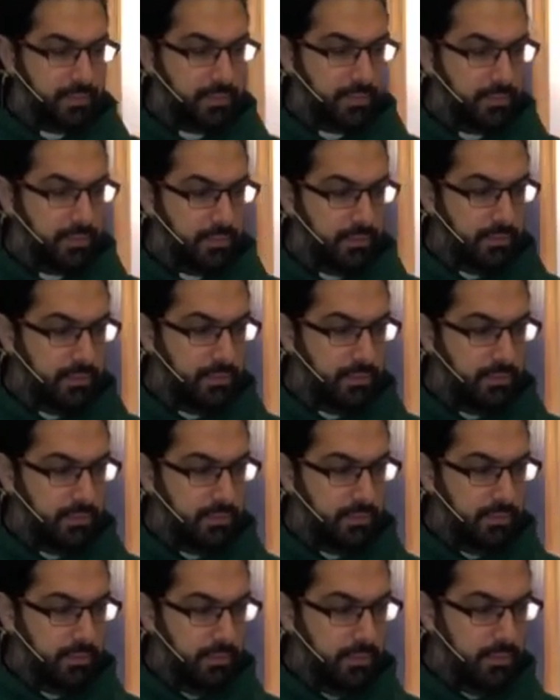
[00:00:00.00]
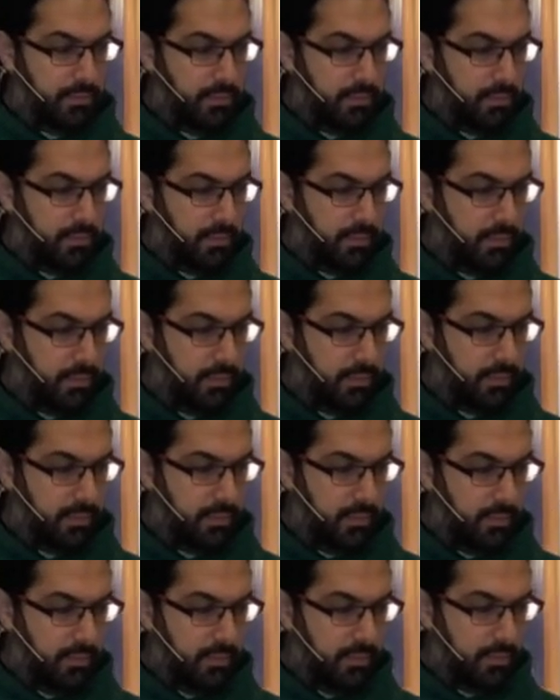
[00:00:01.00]

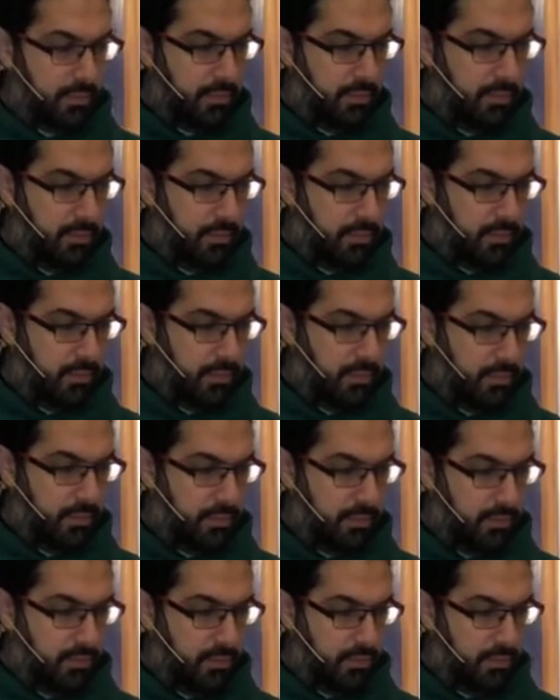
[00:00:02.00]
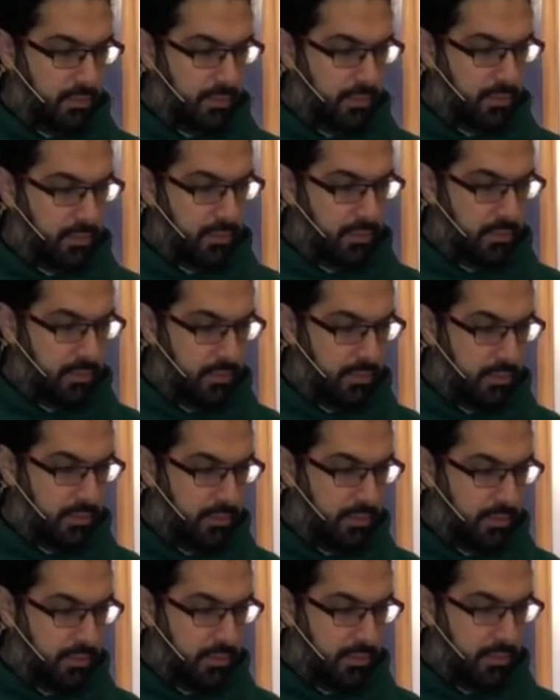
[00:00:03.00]

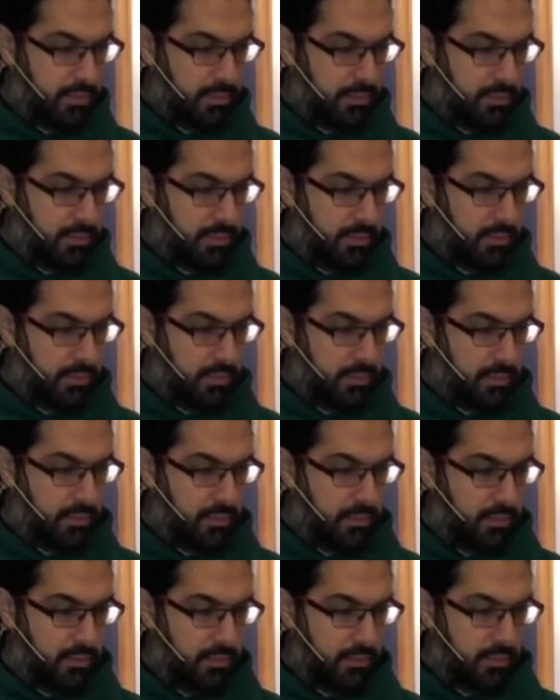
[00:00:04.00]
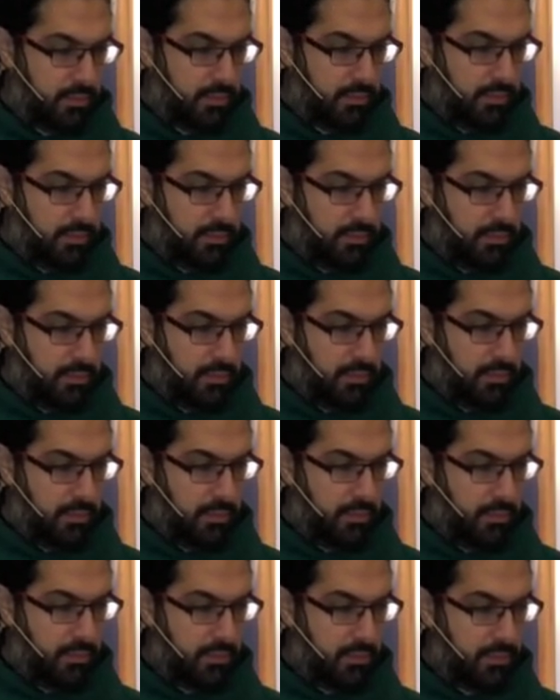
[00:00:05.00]

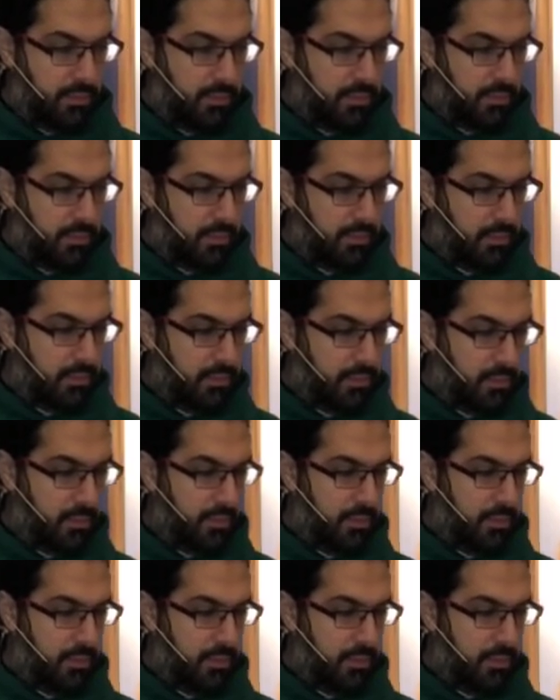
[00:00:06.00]
Nobody speaks.